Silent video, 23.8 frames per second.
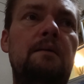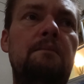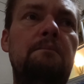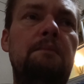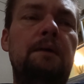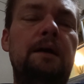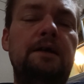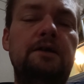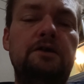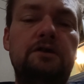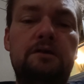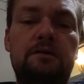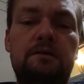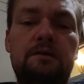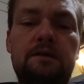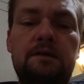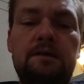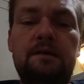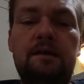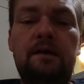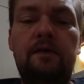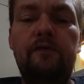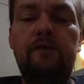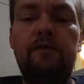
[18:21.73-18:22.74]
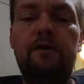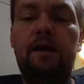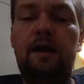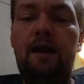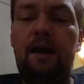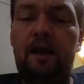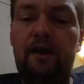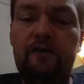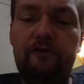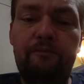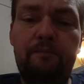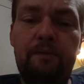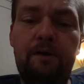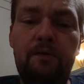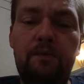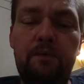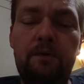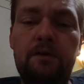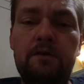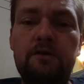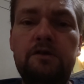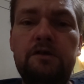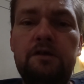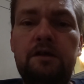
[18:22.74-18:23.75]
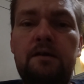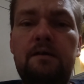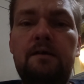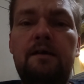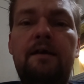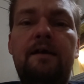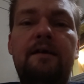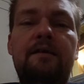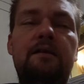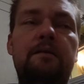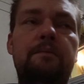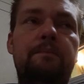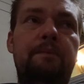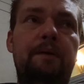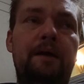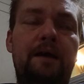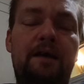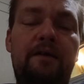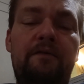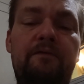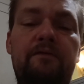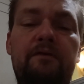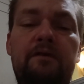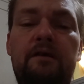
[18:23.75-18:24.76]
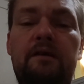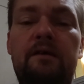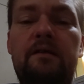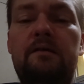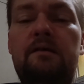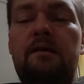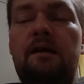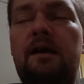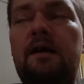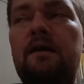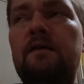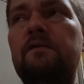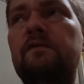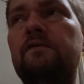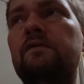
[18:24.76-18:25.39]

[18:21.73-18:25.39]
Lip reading: insurance covered half my wheelchair. I had to pay for the other half.